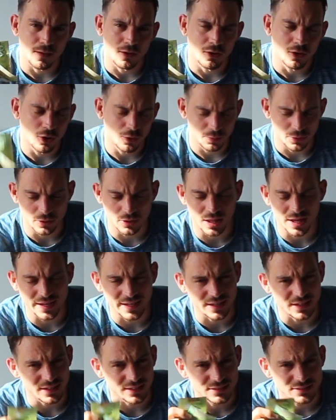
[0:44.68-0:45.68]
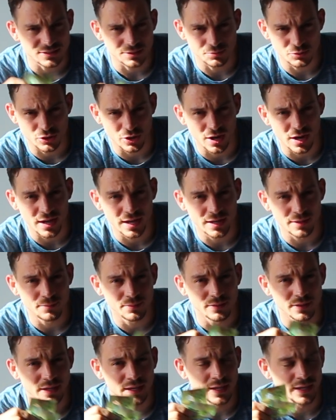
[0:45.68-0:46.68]
Hope you like, subscribe,
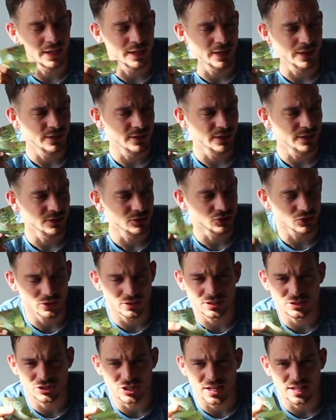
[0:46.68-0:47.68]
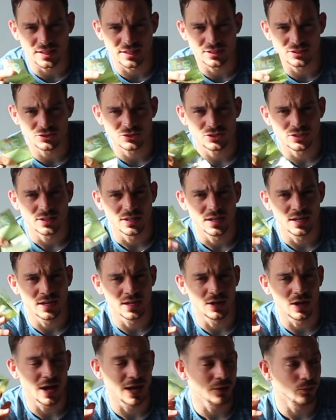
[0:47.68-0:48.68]
and enjoy the challenge.
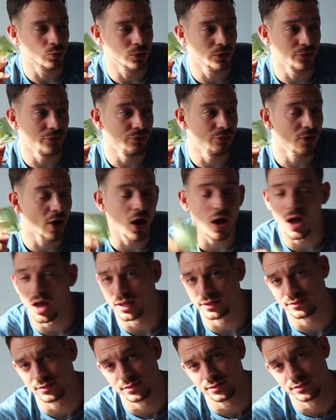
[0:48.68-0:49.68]
I will not